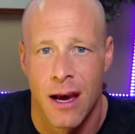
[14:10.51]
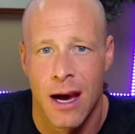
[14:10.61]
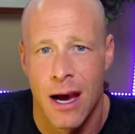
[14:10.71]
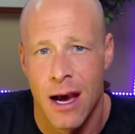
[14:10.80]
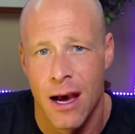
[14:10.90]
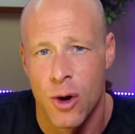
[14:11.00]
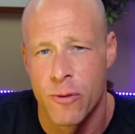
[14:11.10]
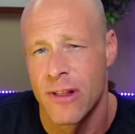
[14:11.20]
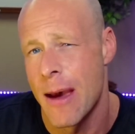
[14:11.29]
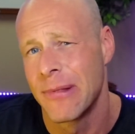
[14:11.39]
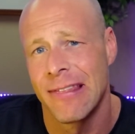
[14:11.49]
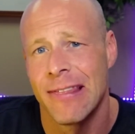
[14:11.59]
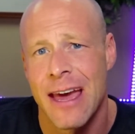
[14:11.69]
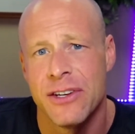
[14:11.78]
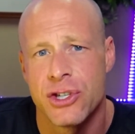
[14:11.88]

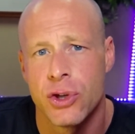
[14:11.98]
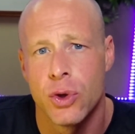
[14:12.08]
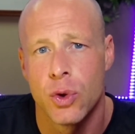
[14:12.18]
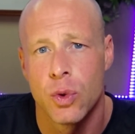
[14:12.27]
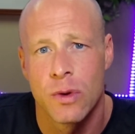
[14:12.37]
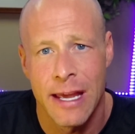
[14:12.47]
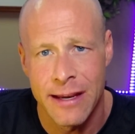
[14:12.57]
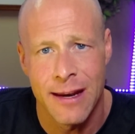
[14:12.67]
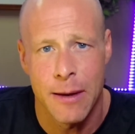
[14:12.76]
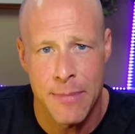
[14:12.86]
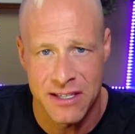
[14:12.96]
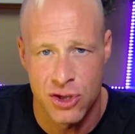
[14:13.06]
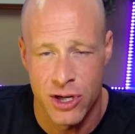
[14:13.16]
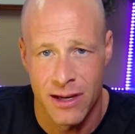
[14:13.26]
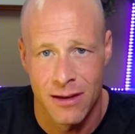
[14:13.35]
led to late night
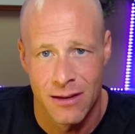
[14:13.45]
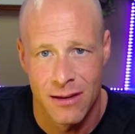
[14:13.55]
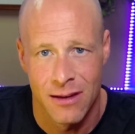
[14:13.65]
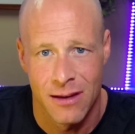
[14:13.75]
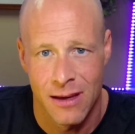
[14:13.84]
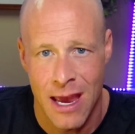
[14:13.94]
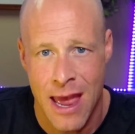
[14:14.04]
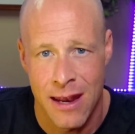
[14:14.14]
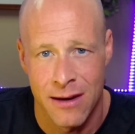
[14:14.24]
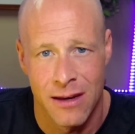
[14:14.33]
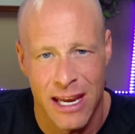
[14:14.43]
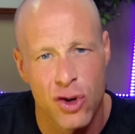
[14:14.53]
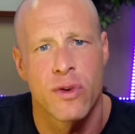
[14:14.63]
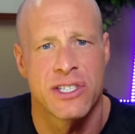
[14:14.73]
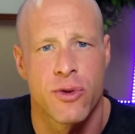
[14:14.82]
messaging and
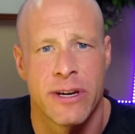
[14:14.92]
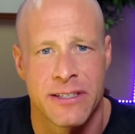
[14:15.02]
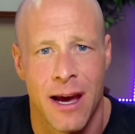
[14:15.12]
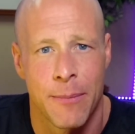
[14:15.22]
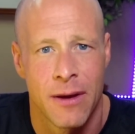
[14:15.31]
increased screen time.